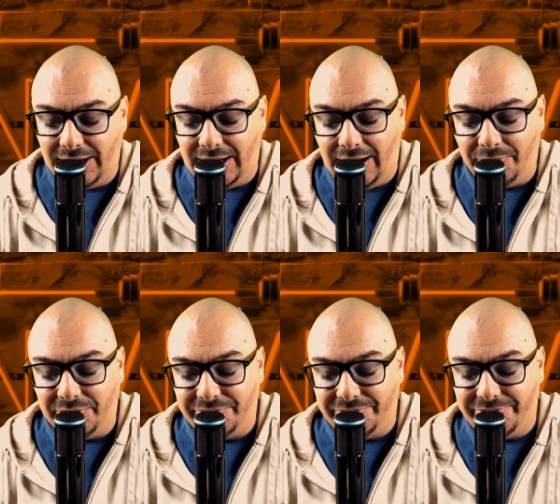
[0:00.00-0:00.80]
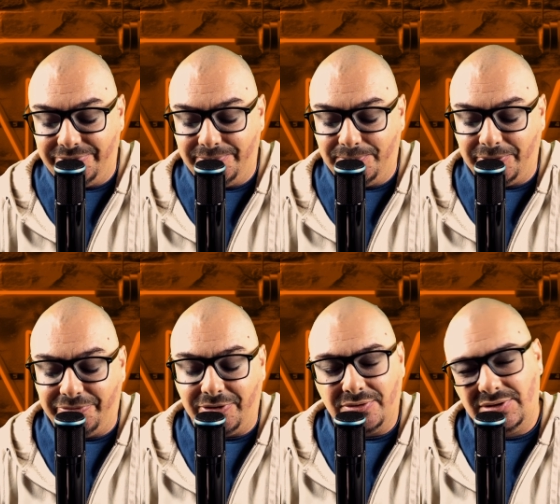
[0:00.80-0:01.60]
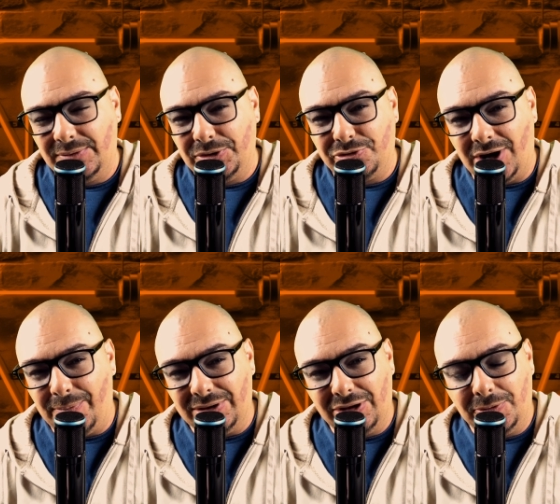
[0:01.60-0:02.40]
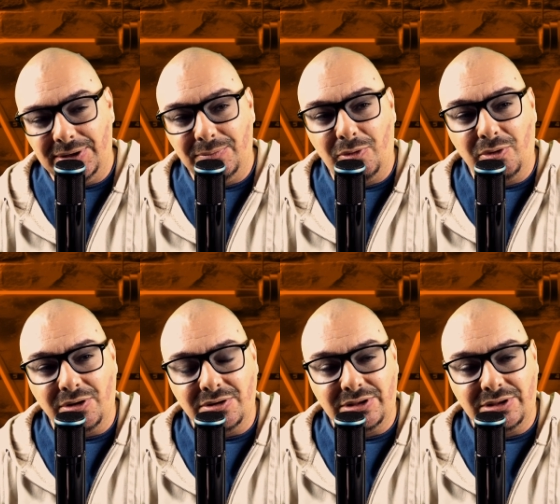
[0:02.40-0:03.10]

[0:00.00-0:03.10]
I, I would have preferred them to drop a little bit more.